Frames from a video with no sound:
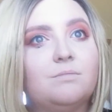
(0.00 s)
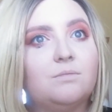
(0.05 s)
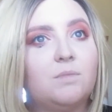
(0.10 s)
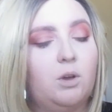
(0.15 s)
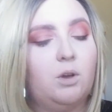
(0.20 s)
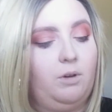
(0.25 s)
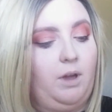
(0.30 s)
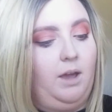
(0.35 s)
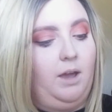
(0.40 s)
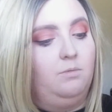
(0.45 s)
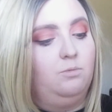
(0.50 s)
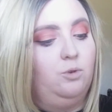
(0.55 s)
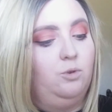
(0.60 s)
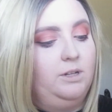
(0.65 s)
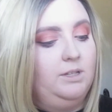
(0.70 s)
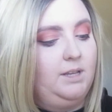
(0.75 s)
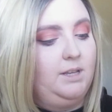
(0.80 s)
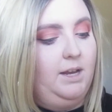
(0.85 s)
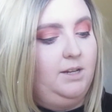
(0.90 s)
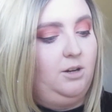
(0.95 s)
Okay, one
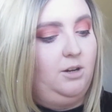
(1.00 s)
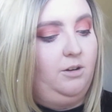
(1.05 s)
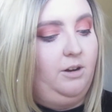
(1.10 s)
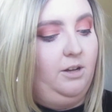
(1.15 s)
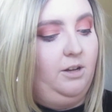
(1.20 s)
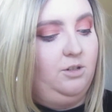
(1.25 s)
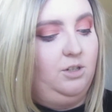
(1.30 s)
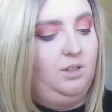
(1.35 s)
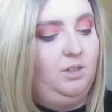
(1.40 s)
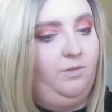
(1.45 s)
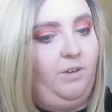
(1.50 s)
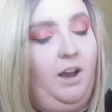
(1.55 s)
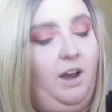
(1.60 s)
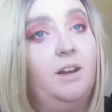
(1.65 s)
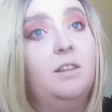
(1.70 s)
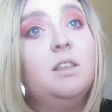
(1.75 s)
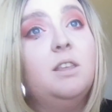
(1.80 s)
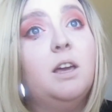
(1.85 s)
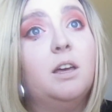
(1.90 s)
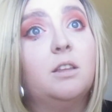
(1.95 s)
side turned out just
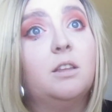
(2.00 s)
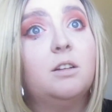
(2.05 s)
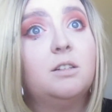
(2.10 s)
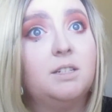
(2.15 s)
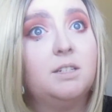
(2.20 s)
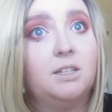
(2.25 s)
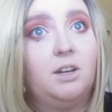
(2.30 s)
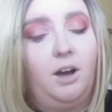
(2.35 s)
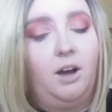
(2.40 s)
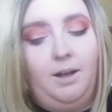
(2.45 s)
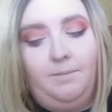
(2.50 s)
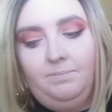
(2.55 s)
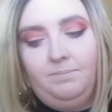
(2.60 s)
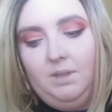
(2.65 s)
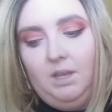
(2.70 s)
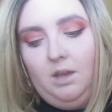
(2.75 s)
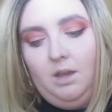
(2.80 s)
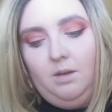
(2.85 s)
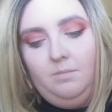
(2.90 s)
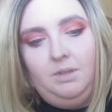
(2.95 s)
fine. The other did not.
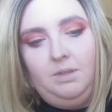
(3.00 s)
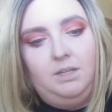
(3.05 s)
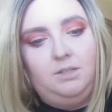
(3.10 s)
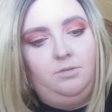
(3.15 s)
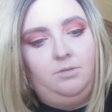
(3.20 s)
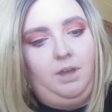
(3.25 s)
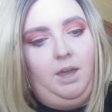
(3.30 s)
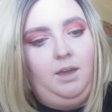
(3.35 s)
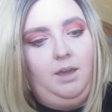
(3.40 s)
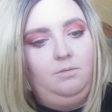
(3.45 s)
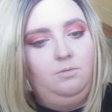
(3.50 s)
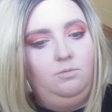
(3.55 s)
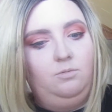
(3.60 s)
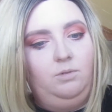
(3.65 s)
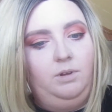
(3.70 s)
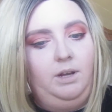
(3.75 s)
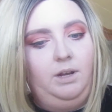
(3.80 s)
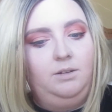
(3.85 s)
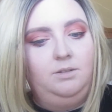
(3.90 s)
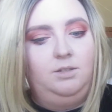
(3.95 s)
That's okay.
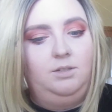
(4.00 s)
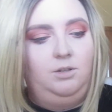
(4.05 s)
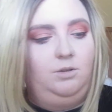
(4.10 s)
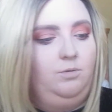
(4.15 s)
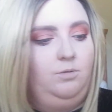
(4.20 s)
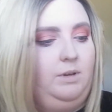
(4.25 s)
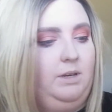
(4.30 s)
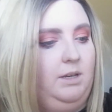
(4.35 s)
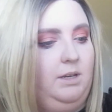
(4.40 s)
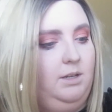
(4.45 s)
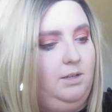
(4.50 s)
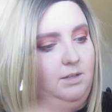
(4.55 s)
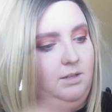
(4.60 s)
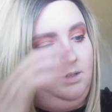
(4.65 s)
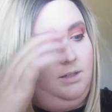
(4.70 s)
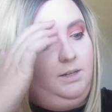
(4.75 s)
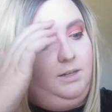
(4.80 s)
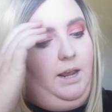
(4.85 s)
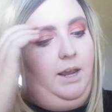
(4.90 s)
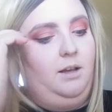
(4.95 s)
What I'll do is
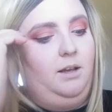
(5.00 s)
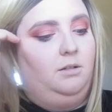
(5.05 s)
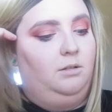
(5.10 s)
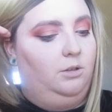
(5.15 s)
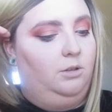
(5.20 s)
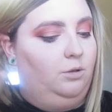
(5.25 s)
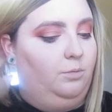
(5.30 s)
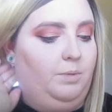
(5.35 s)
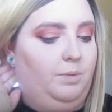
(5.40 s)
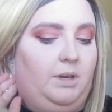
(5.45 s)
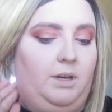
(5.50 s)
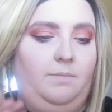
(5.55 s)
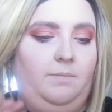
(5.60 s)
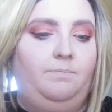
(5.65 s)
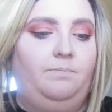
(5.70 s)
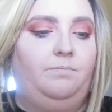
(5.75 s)
take a little bit